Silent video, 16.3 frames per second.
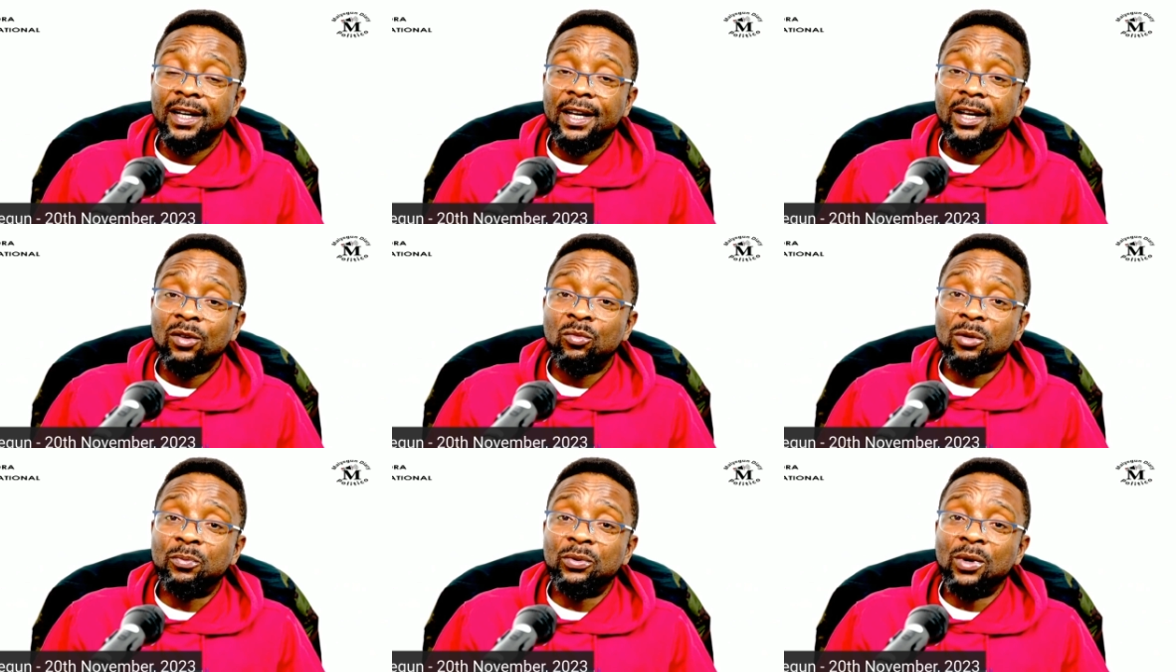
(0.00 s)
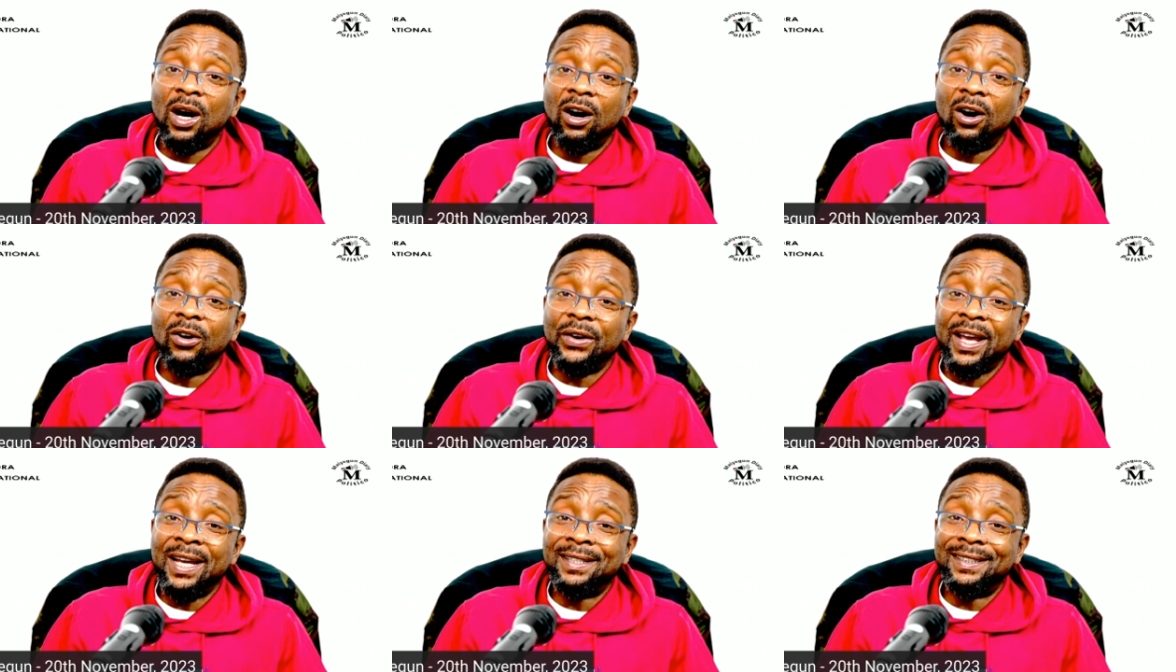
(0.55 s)
people are
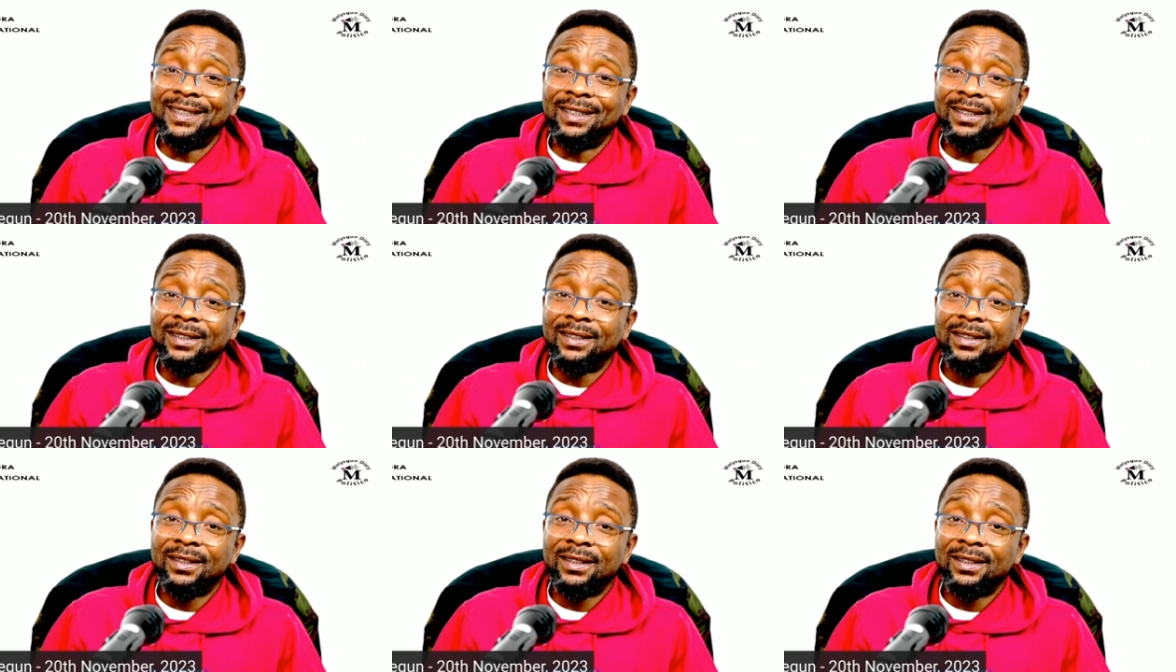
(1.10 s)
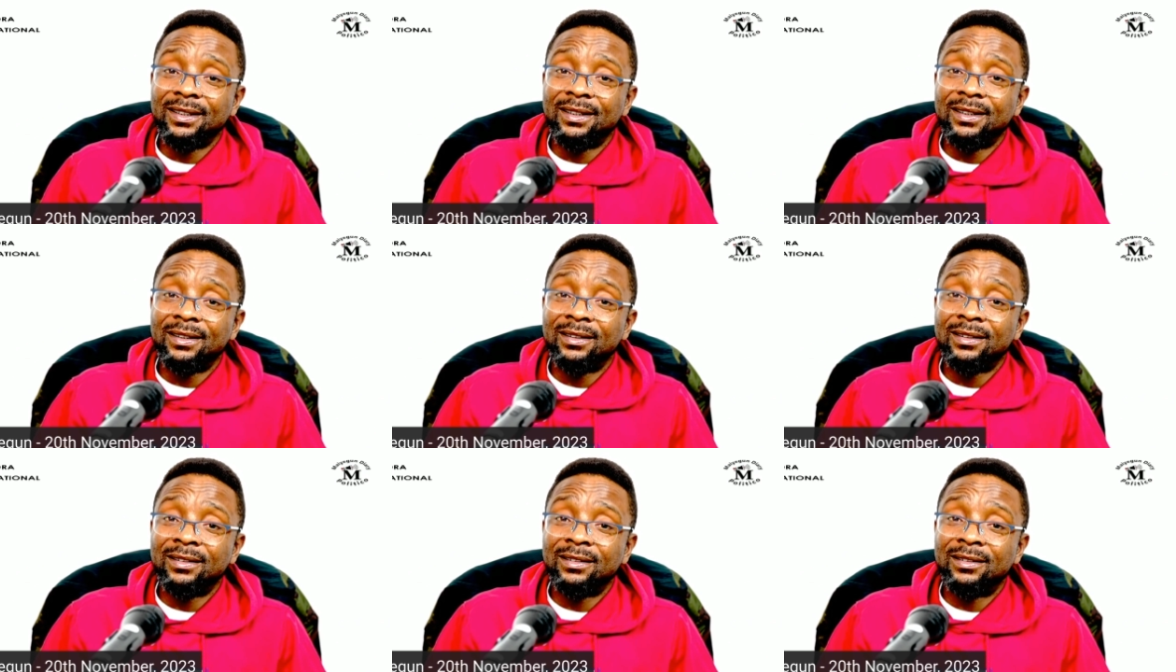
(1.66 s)
already
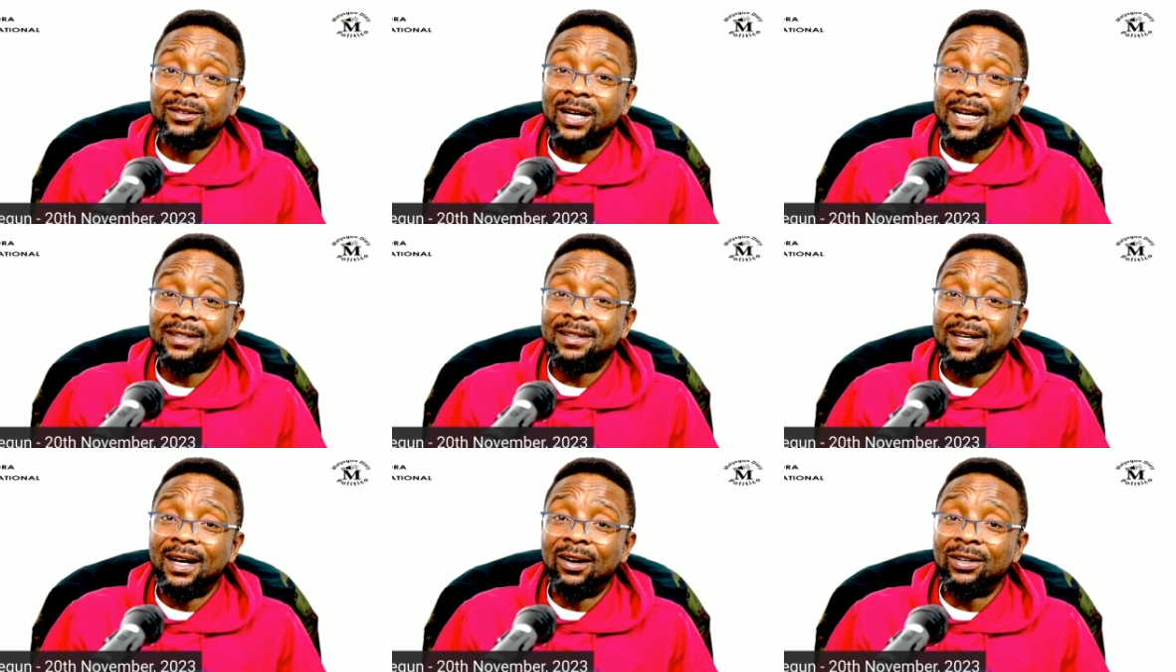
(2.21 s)
right now.